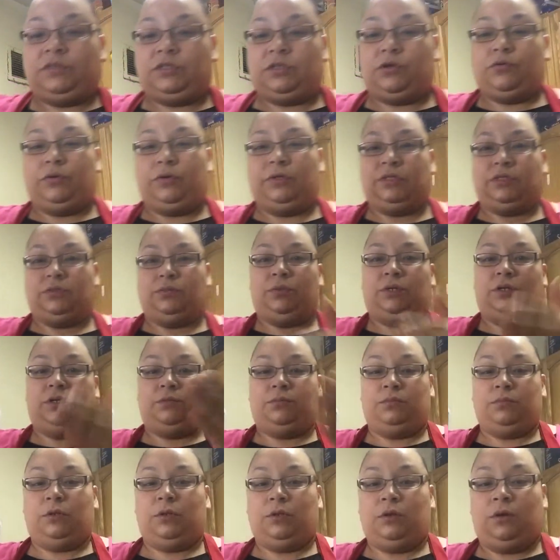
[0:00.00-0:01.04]
is going to
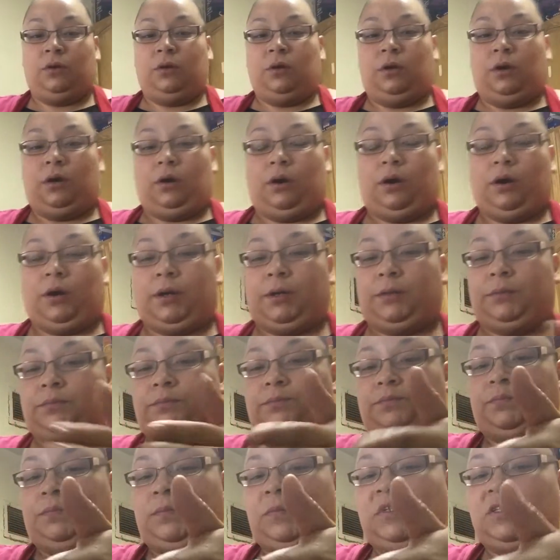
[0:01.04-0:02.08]
be
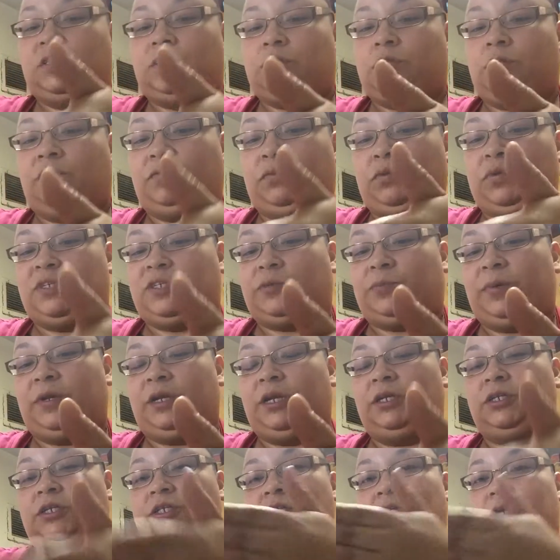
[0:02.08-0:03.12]
stuffed with
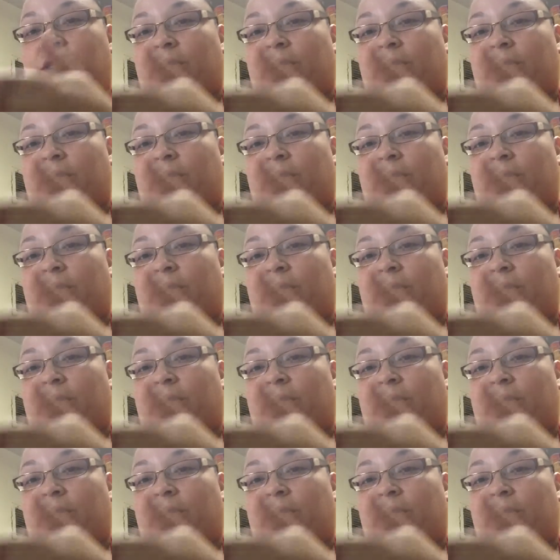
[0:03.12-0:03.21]
spinach